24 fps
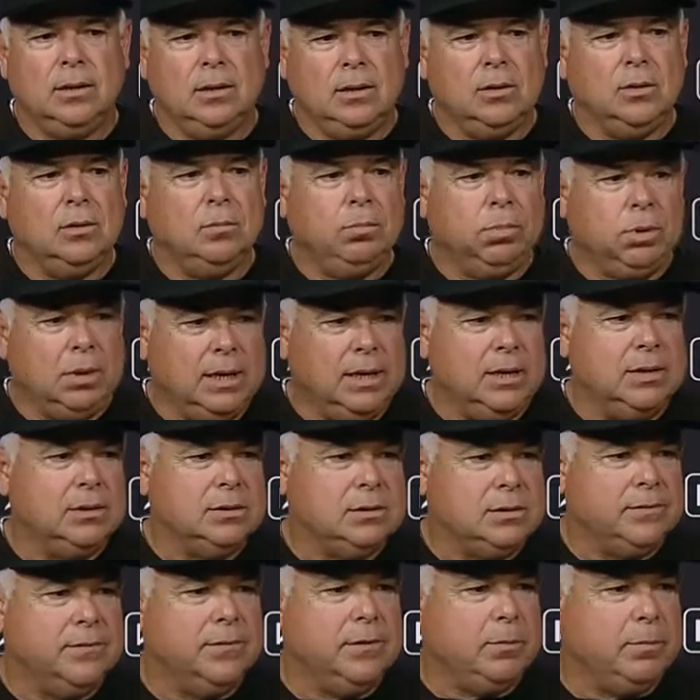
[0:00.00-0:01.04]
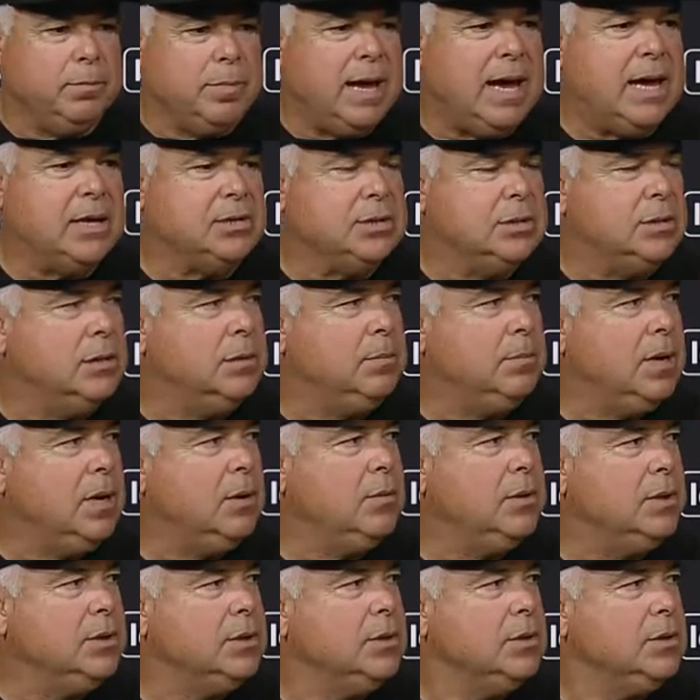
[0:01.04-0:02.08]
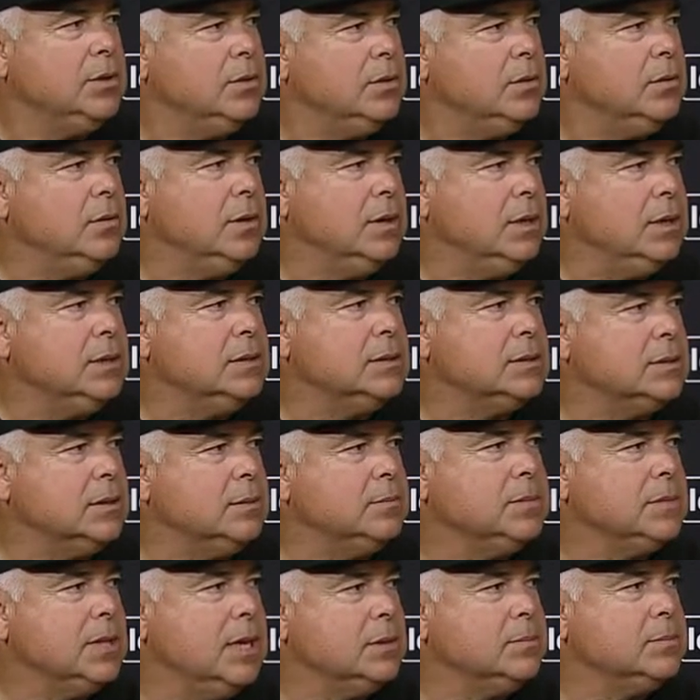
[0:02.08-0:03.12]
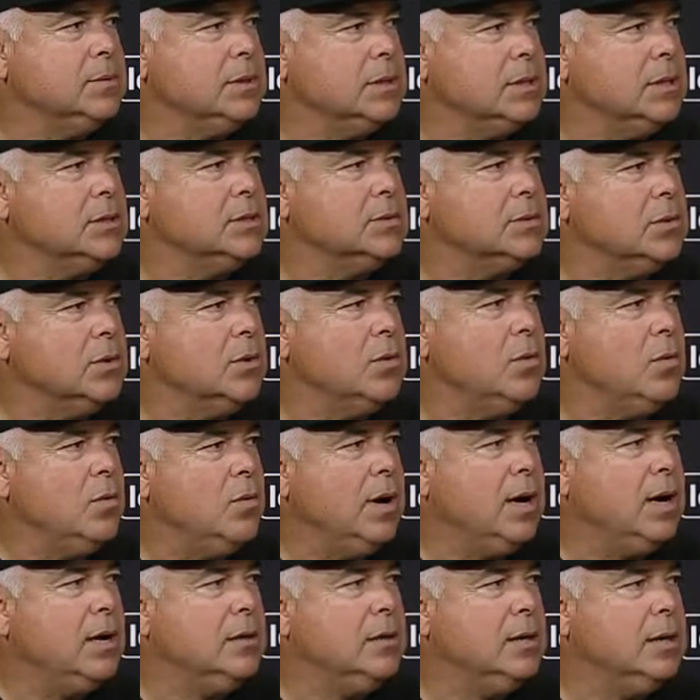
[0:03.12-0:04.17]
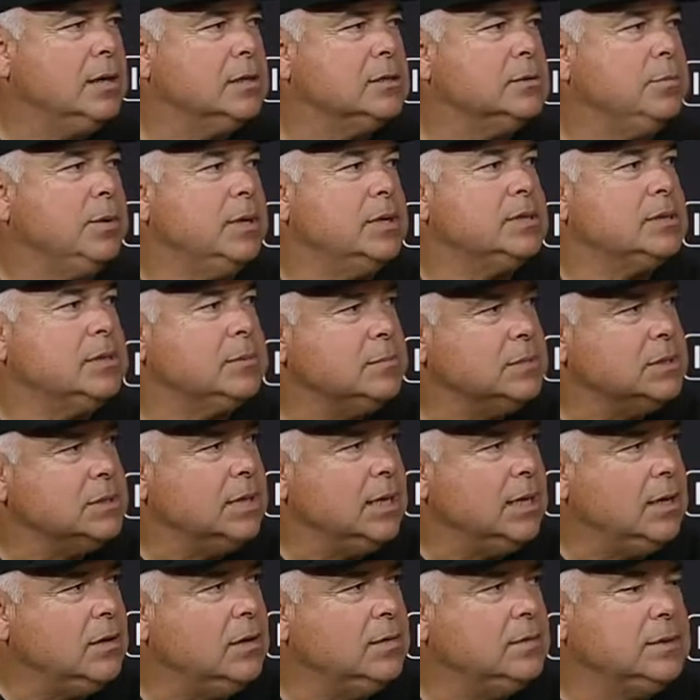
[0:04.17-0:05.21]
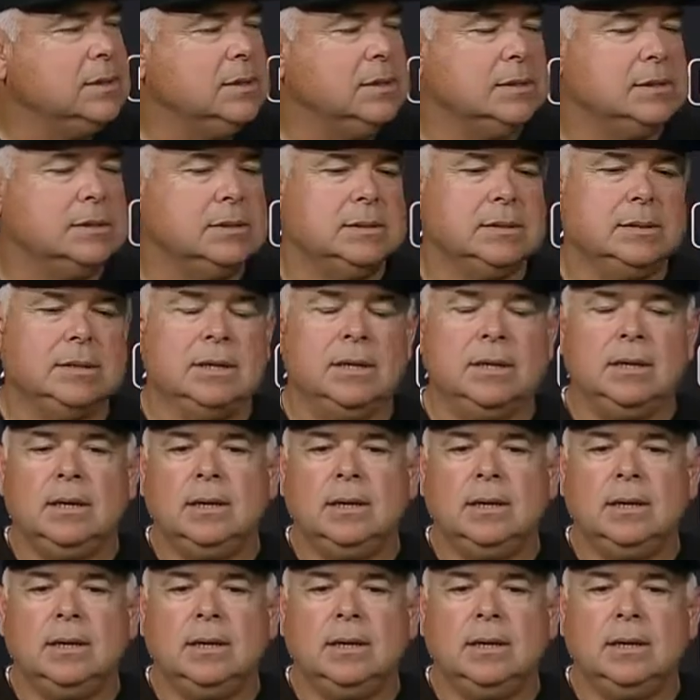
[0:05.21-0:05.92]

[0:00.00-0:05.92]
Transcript: you know, players feel passionate about what they're doing, and sometimes when things do go well, they express themselves, and it's